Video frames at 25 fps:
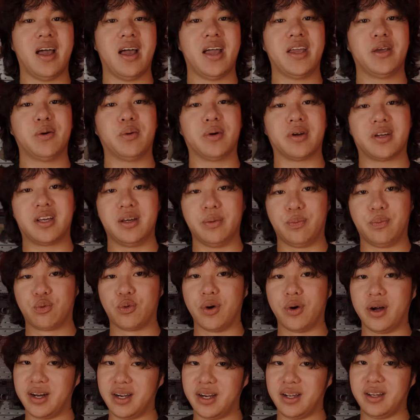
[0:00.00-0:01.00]
and you want to keep
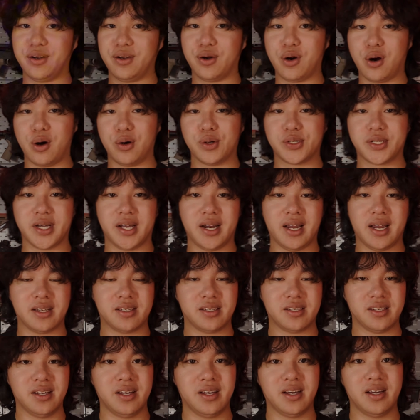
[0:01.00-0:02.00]
running your OSIGHT
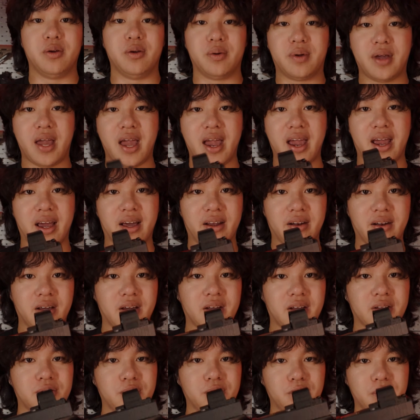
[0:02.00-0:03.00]
SE, you can
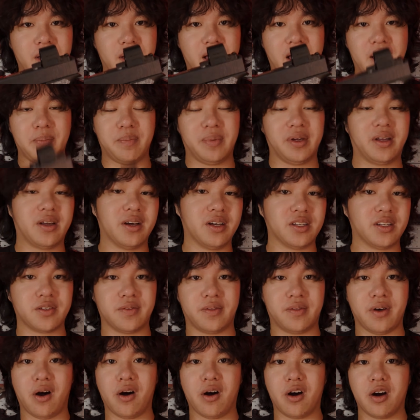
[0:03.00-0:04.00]
do that because of
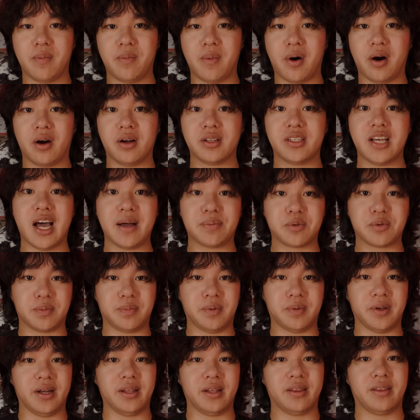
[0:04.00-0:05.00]
the RMR adapter
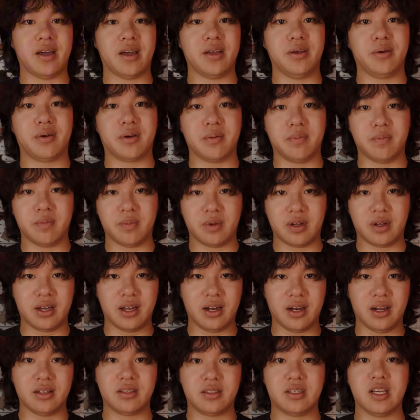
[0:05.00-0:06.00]
plate that you can
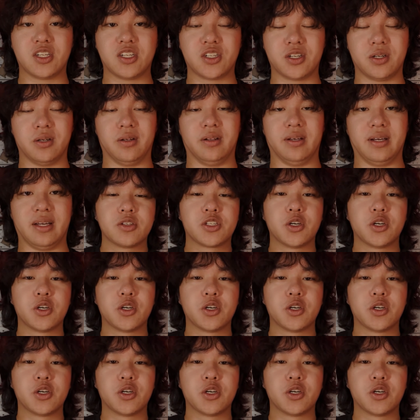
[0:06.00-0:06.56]
get additionally.